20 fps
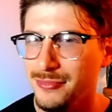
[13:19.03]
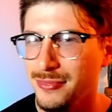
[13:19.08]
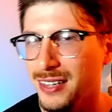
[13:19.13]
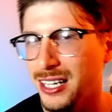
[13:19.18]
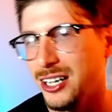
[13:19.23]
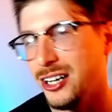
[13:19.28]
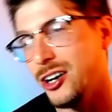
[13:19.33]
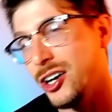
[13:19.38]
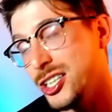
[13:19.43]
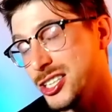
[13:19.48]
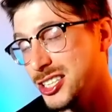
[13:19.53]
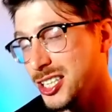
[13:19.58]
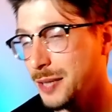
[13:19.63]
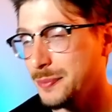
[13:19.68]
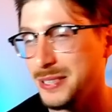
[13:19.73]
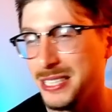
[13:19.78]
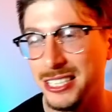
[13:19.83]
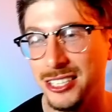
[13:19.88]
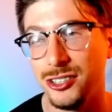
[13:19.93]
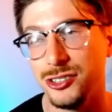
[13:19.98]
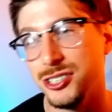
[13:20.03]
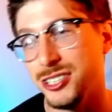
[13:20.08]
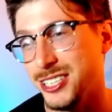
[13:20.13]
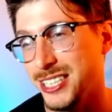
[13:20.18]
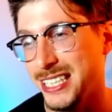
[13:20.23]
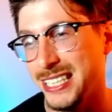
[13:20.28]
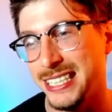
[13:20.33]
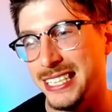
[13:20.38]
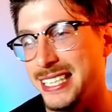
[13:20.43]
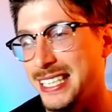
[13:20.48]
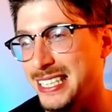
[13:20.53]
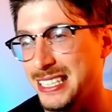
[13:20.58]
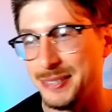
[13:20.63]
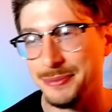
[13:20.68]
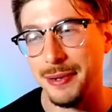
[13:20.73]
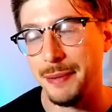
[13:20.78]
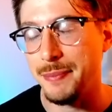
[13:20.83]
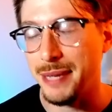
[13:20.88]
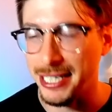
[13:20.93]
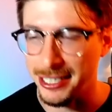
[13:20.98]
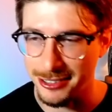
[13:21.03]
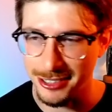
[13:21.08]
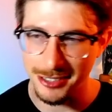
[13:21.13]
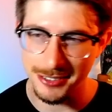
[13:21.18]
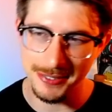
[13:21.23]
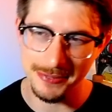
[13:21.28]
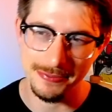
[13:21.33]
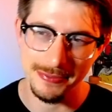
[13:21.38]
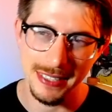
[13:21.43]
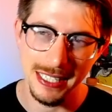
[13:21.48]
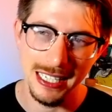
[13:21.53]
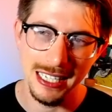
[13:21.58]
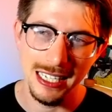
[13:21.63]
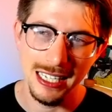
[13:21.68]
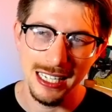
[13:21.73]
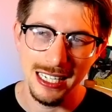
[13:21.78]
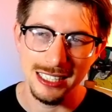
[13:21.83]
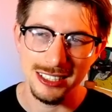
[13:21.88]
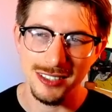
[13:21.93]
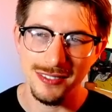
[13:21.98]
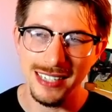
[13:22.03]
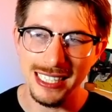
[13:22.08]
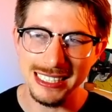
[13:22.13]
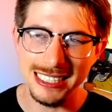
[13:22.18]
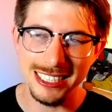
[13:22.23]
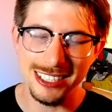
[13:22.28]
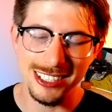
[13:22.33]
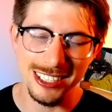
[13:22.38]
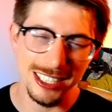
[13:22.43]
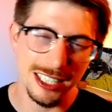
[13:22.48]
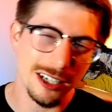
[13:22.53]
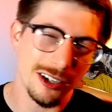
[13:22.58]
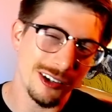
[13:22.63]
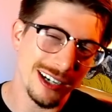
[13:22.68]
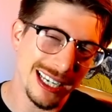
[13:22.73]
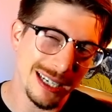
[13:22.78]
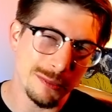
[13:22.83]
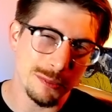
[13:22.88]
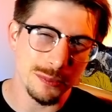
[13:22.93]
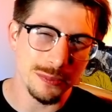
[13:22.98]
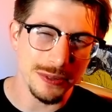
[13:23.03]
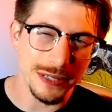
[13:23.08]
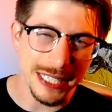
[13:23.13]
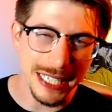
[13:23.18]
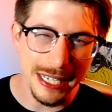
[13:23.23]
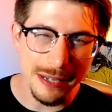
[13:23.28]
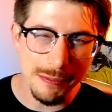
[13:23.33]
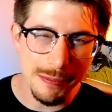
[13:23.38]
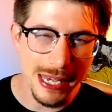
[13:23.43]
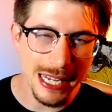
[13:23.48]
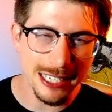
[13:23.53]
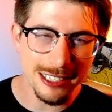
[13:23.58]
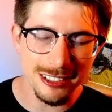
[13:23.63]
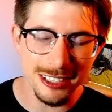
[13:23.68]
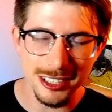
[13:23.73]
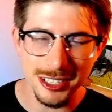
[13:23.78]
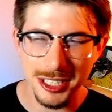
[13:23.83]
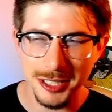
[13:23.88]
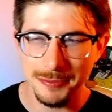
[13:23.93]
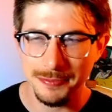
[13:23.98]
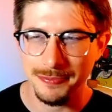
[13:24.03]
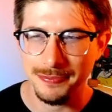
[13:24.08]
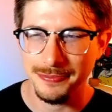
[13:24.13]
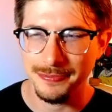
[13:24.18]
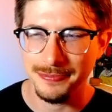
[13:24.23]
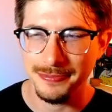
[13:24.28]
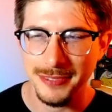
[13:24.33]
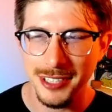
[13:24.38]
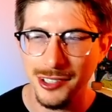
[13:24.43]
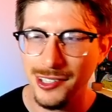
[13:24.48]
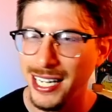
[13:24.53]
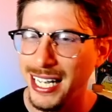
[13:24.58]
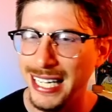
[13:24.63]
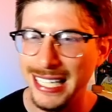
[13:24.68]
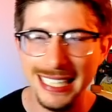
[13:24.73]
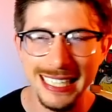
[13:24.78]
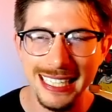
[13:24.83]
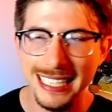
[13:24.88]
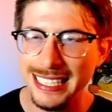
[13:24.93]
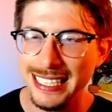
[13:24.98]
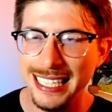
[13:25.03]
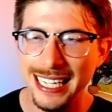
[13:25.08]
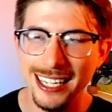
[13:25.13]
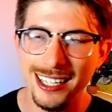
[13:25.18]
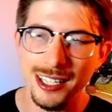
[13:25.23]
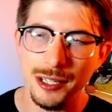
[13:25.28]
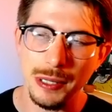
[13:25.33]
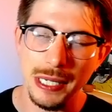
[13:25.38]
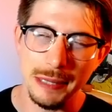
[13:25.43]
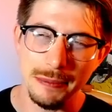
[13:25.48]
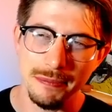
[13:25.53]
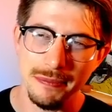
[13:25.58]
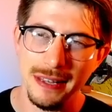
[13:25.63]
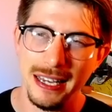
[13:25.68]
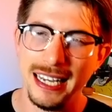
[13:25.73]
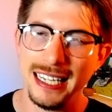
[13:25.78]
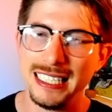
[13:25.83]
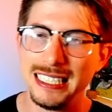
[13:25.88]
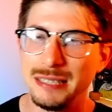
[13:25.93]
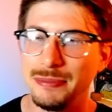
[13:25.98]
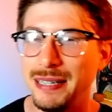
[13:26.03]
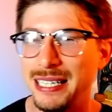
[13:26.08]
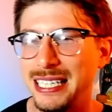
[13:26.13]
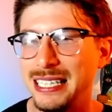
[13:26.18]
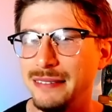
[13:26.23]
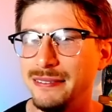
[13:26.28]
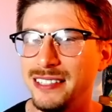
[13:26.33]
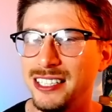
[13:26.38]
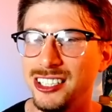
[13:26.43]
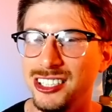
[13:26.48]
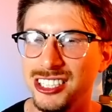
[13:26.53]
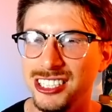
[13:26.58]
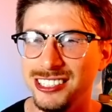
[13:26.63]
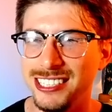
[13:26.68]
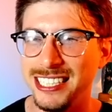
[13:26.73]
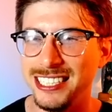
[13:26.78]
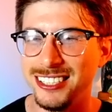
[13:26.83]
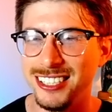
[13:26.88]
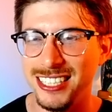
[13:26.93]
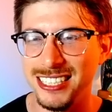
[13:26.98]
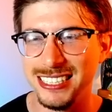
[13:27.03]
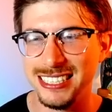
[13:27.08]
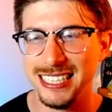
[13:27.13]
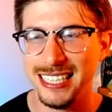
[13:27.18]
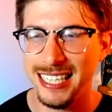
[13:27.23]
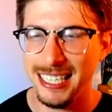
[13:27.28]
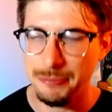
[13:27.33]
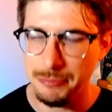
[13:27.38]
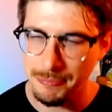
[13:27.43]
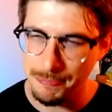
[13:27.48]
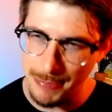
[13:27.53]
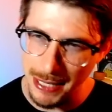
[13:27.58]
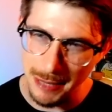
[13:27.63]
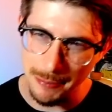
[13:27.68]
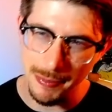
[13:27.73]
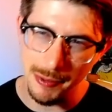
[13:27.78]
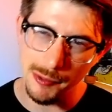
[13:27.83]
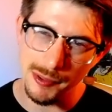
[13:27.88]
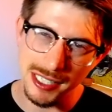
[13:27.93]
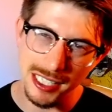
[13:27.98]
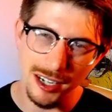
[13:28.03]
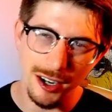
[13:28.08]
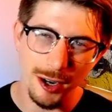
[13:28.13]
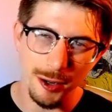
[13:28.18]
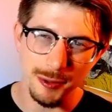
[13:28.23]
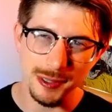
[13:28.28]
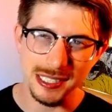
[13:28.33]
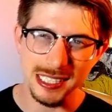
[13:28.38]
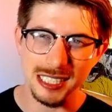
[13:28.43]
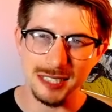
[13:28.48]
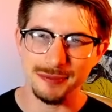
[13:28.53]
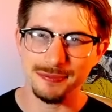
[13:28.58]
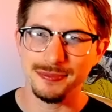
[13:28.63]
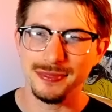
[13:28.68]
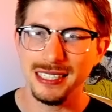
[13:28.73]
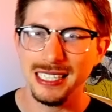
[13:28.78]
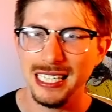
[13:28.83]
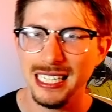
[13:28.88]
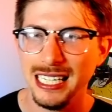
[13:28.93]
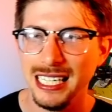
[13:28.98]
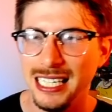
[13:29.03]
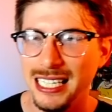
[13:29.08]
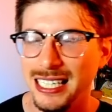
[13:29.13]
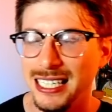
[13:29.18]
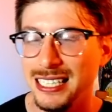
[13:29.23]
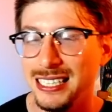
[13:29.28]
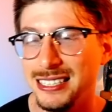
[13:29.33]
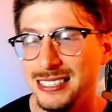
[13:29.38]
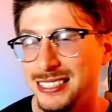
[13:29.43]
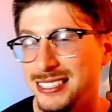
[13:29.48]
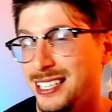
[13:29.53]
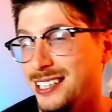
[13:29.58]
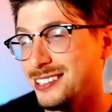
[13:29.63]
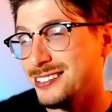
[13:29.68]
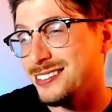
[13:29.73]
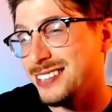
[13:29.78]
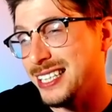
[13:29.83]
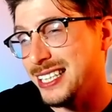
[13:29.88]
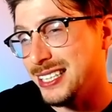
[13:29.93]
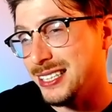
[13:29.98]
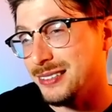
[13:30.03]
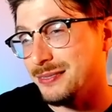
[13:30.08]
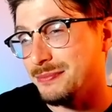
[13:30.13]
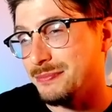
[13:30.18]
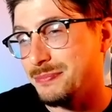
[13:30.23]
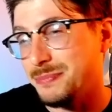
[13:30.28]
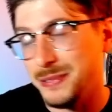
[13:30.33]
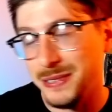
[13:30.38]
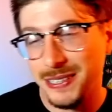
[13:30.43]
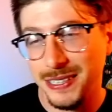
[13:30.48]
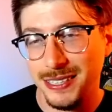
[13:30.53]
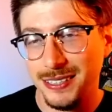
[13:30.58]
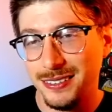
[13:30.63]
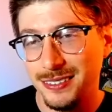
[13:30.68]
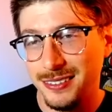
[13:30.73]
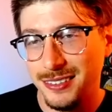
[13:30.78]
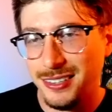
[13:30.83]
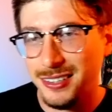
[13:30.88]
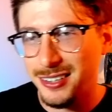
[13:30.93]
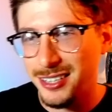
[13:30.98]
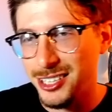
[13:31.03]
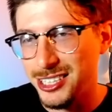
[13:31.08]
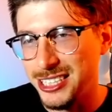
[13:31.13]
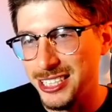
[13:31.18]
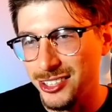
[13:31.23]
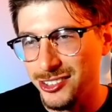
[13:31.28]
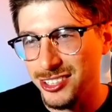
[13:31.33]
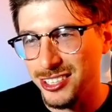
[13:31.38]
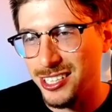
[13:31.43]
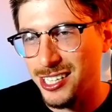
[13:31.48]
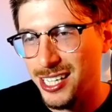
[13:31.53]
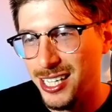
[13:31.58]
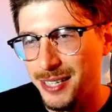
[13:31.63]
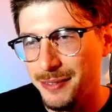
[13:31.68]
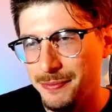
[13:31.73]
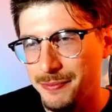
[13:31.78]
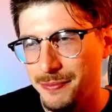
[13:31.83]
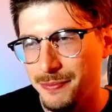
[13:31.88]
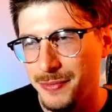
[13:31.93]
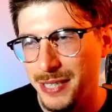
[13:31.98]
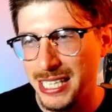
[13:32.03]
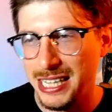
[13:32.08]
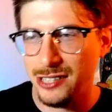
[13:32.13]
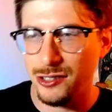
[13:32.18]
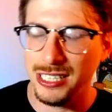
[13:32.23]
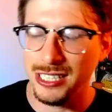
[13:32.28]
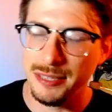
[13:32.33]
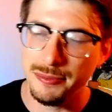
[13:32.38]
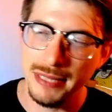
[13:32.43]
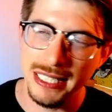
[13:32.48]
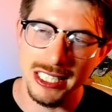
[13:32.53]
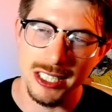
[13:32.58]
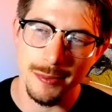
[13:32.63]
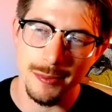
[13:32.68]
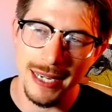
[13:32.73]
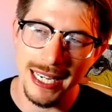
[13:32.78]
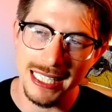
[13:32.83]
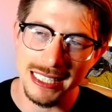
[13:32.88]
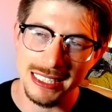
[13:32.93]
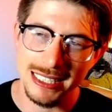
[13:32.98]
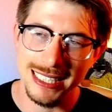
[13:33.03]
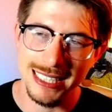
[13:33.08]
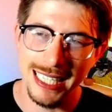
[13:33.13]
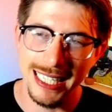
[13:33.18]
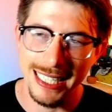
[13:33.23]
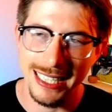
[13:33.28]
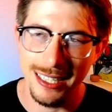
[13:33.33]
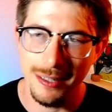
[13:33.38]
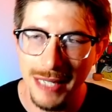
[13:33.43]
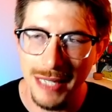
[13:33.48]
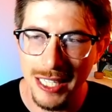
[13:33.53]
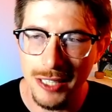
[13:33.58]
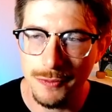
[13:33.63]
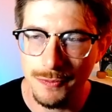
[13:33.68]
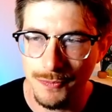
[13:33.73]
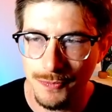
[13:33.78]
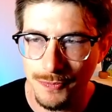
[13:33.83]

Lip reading: Garchomp just goes crazy against my Metagross. I'm actually going to go ahead and bring in Metagross. Go ahead and get it out of the way. I expected them to go straight crunch. They bait me with the Aqua Tail. Not great, but those shields are gone. We can throw this Meteor Mash, take them out.